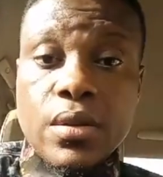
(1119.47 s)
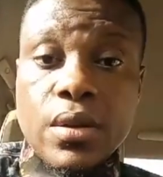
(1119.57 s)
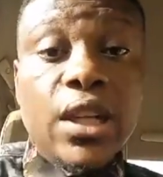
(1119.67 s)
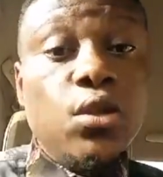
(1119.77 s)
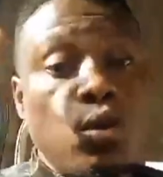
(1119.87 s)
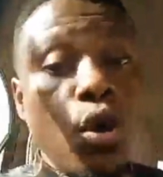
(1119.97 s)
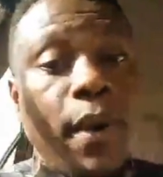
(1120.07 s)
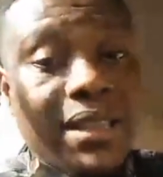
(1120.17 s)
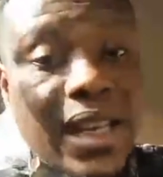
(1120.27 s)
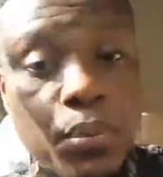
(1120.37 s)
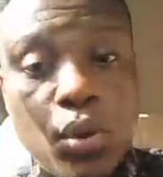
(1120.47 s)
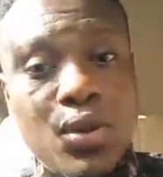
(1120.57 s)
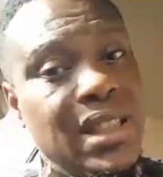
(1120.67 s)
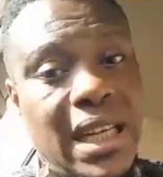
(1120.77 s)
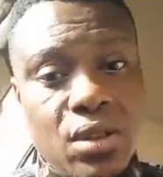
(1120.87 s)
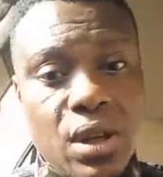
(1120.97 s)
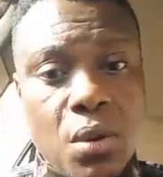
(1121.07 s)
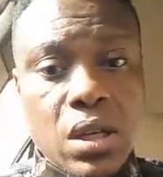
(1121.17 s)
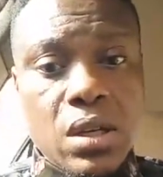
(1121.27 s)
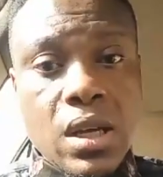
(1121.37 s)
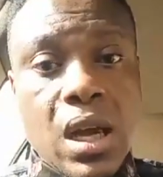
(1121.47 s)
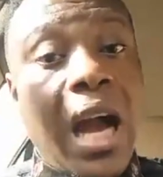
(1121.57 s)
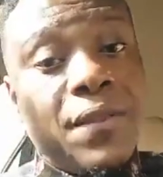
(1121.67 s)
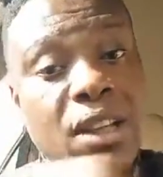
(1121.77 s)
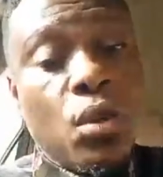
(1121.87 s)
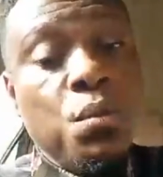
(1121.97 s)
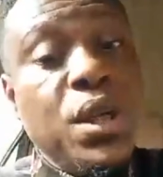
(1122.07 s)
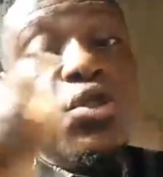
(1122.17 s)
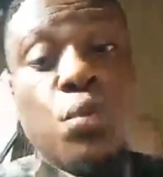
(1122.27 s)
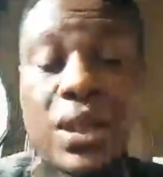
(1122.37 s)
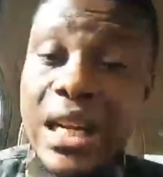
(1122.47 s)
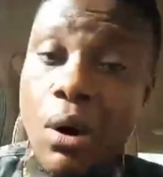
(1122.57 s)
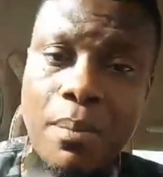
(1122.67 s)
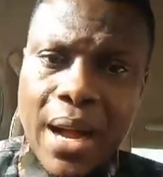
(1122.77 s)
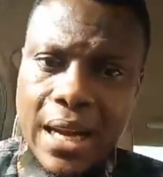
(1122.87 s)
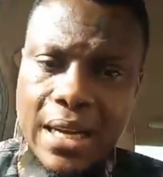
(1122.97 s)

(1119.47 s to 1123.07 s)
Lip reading: And you go back start producing another one. After some years, you bring that one back.